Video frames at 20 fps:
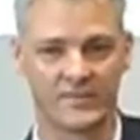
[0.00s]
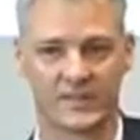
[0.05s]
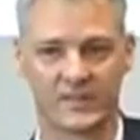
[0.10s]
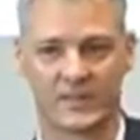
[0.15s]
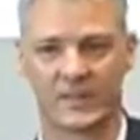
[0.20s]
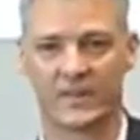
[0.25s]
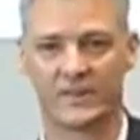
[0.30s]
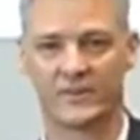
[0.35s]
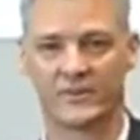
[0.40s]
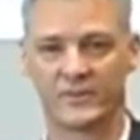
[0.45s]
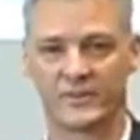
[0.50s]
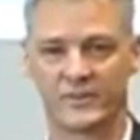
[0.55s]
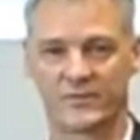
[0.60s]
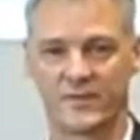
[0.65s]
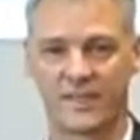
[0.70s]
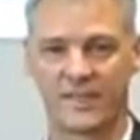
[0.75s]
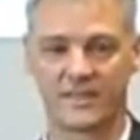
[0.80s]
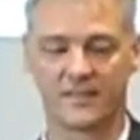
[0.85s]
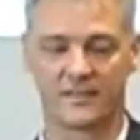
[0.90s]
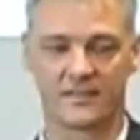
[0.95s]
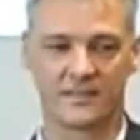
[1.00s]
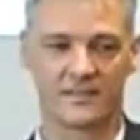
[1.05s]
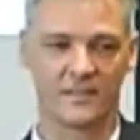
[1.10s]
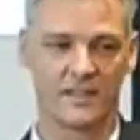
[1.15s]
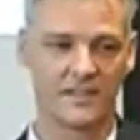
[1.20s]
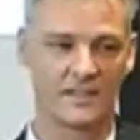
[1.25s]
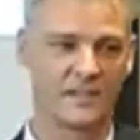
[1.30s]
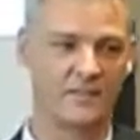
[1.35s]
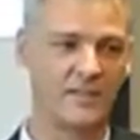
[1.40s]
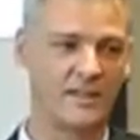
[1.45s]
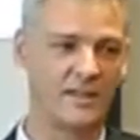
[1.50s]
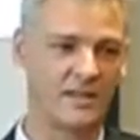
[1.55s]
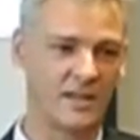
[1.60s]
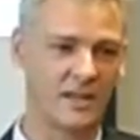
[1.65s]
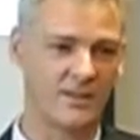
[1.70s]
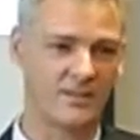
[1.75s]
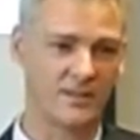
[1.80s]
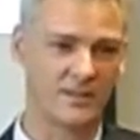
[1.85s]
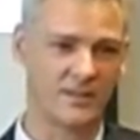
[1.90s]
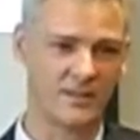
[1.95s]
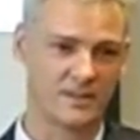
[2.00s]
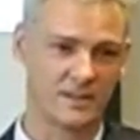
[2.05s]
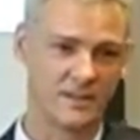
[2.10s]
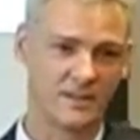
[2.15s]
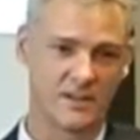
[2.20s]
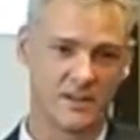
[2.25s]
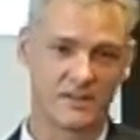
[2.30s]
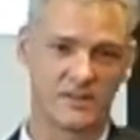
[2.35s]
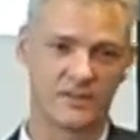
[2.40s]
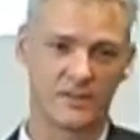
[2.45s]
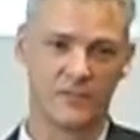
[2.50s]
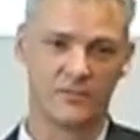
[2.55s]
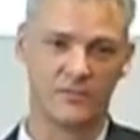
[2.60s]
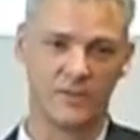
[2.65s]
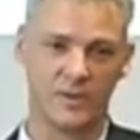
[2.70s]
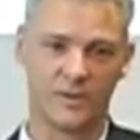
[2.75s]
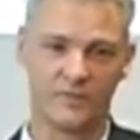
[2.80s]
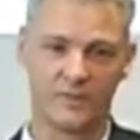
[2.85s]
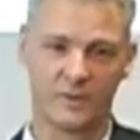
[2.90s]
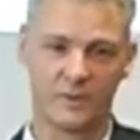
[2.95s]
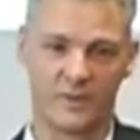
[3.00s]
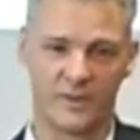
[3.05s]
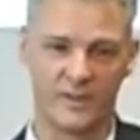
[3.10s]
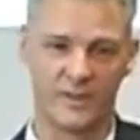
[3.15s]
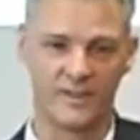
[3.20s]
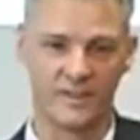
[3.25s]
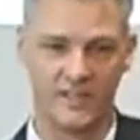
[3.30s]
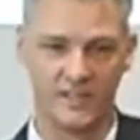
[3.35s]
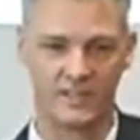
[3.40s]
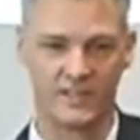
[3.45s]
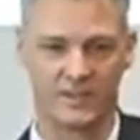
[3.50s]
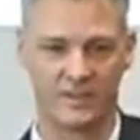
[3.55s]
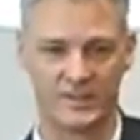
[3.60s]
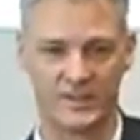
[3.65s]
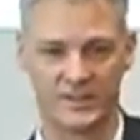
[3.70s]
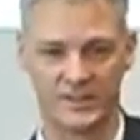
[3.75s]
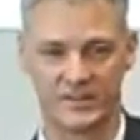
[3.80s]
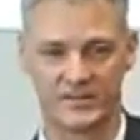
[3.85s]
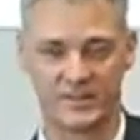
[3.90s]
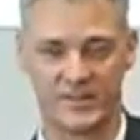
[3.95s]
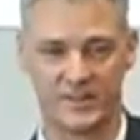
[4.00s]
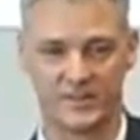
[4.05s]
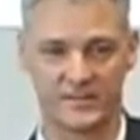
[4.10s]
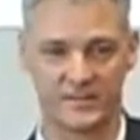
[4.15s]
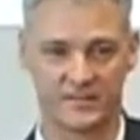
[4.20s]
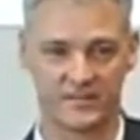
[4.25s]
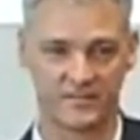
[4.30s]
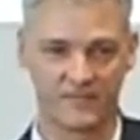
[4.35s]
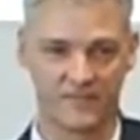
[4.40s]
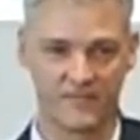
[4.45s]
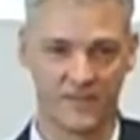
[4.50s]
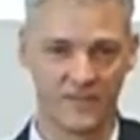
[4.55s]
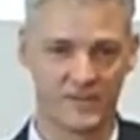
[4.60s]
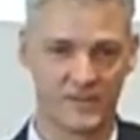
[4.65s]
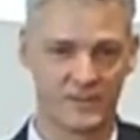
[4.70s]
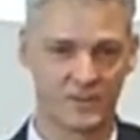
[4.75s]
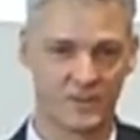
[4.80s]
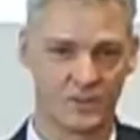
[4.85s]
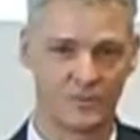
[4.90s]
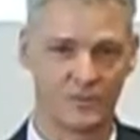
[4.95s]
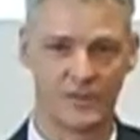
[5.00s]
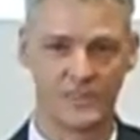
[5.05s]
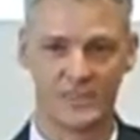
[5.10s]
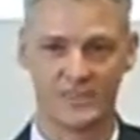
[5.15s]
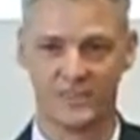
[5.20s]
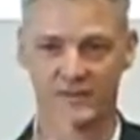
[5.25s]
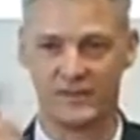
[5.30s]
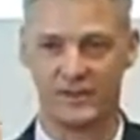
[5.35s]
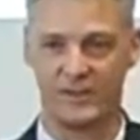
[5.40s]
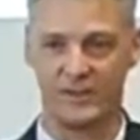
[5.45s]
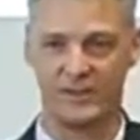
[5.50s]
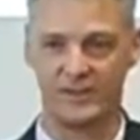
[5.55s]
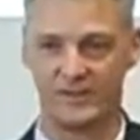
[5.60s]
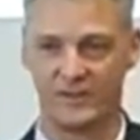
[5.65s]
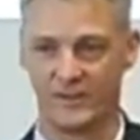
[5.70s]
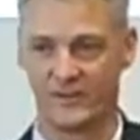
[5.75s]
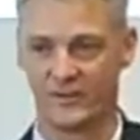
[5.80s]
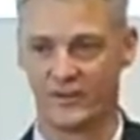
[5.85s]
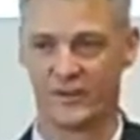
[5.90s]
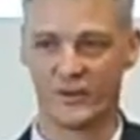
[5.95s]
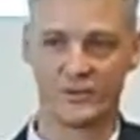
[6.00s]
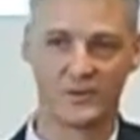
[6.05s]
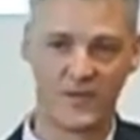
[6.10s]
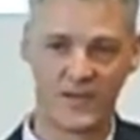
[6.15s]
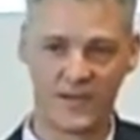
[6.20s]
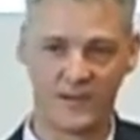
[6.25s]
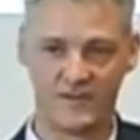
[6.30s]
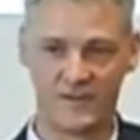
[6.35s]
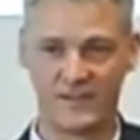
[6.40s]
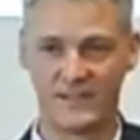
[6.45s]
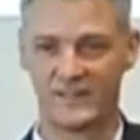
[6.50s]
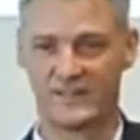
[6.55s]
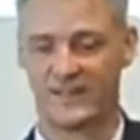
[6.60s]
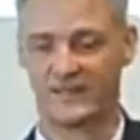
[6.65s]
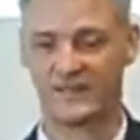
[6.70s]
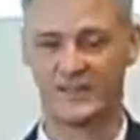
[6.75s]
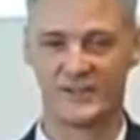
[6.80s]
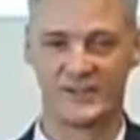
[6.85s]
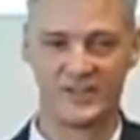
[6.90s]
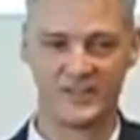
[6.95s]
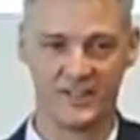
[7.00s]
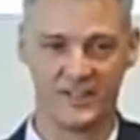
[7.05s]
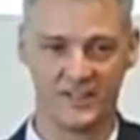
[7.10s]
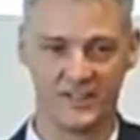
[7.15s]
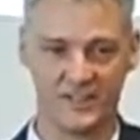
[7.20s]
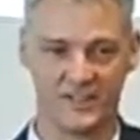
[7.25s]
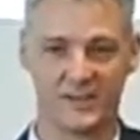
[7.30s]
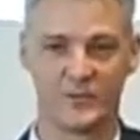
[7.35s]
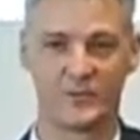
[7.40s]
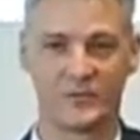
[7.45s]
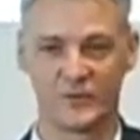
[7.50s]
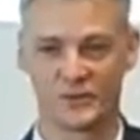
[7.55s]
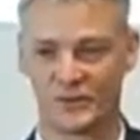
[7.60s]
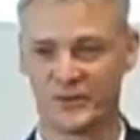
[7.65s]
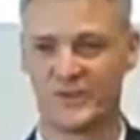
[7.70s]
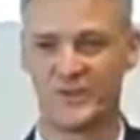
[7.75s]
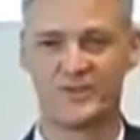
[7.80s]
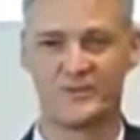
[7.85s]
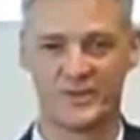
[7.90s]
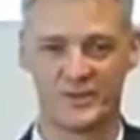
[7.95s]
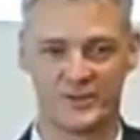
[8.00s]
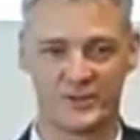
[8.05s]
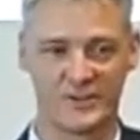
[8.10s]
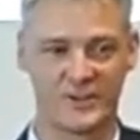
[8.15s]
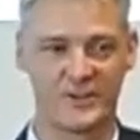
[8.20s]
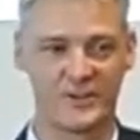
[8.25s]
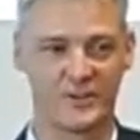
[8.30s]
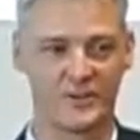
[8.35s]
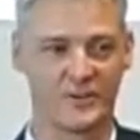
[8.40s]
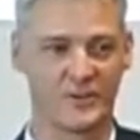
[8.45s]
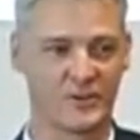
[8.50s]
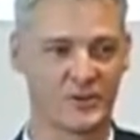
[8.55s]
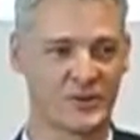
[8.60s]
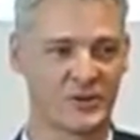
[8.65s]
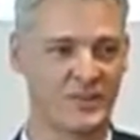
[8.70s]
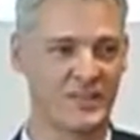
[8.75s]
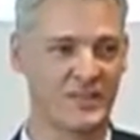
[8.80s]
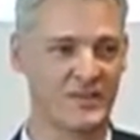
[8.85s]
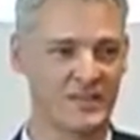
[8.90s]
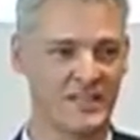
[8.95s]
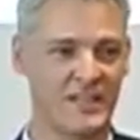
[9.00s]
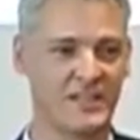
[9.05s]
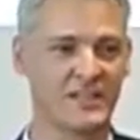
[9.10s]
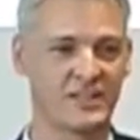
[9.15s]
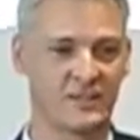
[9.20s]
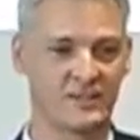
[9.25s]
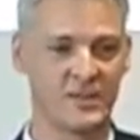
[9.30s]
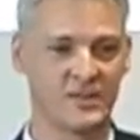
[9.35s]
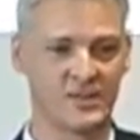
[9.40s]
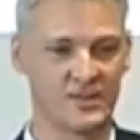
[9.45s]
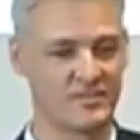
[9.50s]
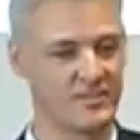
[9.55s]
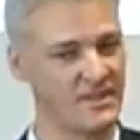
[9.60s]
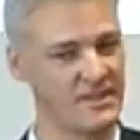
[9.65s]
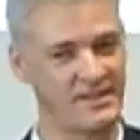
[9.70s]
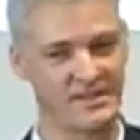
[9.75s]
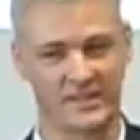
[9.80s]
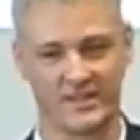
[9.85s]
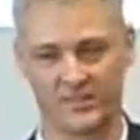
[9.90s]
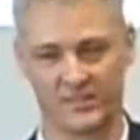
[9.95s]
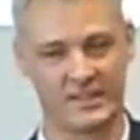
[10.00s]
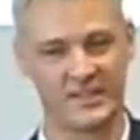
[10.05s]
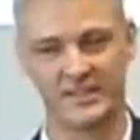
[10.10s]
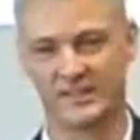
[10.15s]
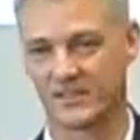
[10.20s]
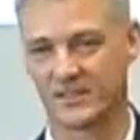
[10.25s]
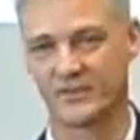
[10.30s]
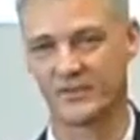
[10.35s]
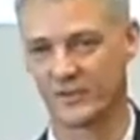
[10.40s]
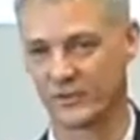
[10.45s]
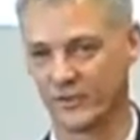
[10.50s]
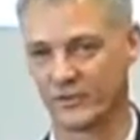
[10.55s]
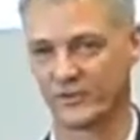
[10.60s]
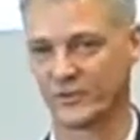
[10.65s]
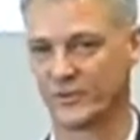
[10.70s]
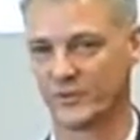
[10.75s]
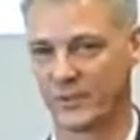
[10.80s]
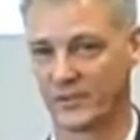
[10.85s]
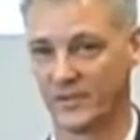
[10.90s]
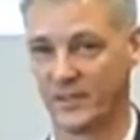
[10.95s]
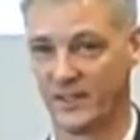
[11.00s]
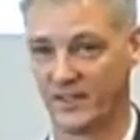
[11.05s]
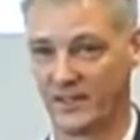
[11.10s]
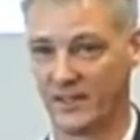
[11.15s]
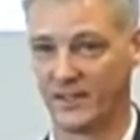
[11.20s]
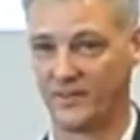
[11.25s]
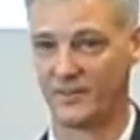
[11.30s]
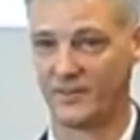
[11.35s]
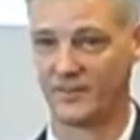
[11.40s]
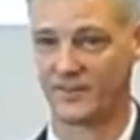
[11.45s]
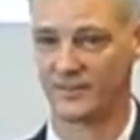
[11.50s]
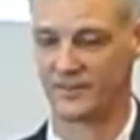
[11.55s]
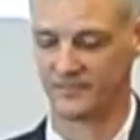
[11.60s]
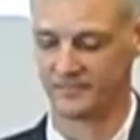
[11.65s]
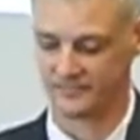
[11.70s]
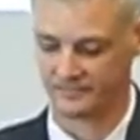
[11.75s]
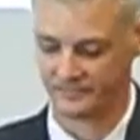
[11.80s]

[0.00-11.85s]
Gartner has ranked SAP Hybris as number 1 in the e-commerce space. So please, if you're not aware of it, haven't seen it, want to dip your toe in the water in the e-commerce space, then please come and talk to us about Hybris.